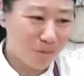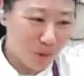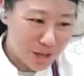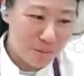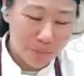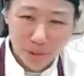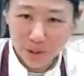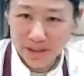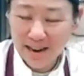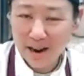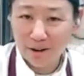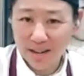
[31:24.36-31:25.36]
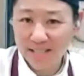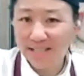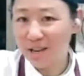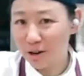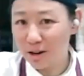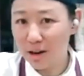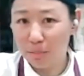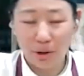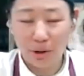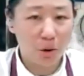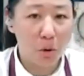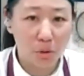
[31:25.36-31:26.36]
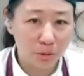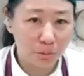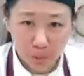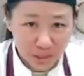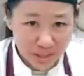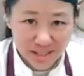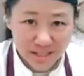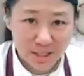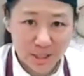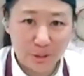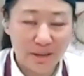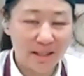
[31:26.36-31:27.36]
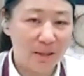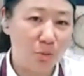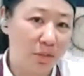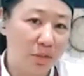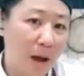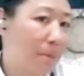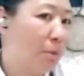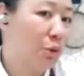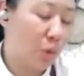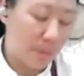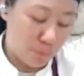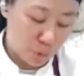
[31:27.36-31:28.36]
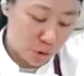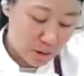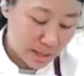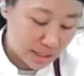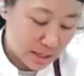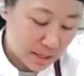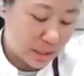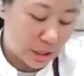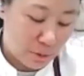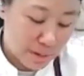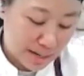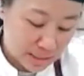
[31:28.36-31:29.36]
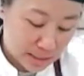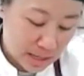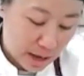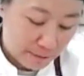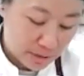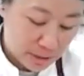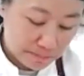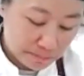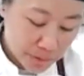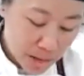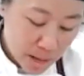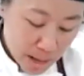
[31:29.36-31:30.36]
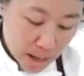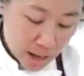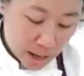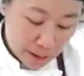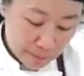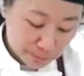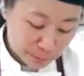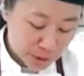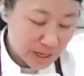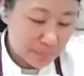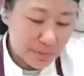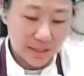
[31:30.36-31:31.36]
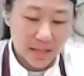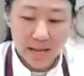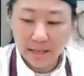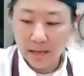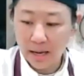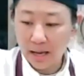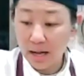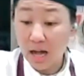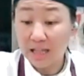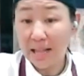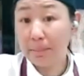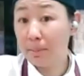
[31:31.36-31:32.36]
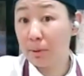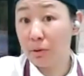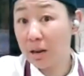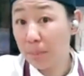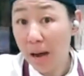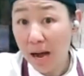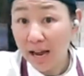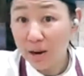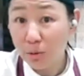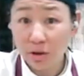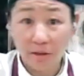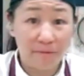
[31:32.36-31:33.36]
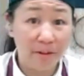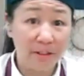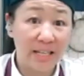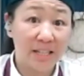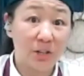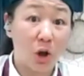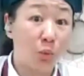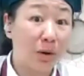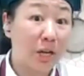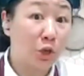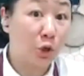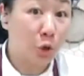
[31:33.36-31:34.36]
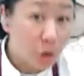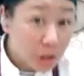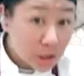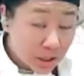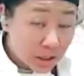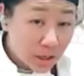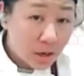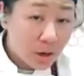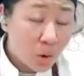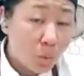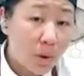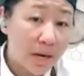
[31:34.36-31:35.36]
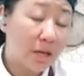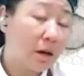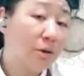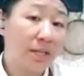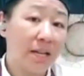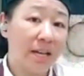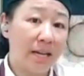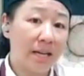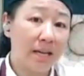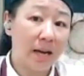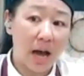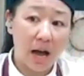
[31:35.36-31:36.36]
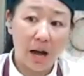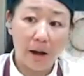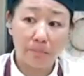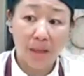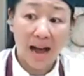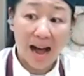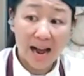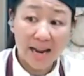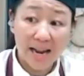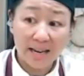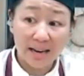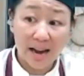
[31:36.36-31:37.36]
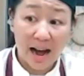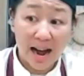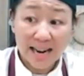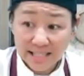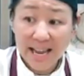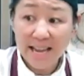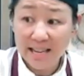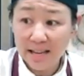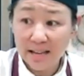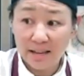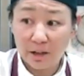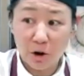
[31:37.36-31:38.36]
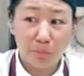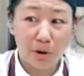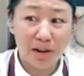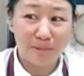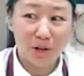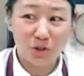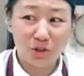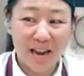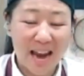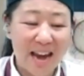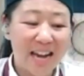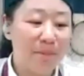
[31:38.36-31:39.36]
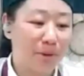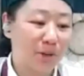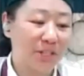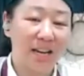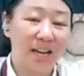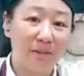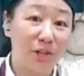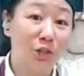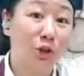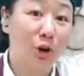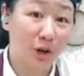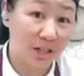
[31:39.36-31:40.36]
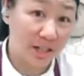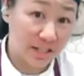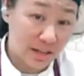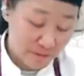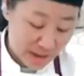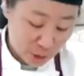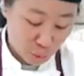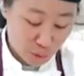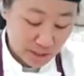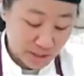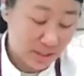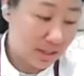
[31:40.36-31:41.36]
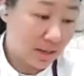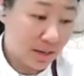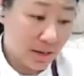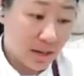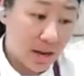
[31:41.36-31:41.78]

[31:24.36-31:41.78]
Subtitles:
when you pull it out, because then you're going to put a cold pudding into it and then top it with whipped cream, and it's not going to go back to the oven. For something like a lemon meringue pie where the filling is already cooked, when it goes in, I take it, pretty much 80% of the darkness of that crust.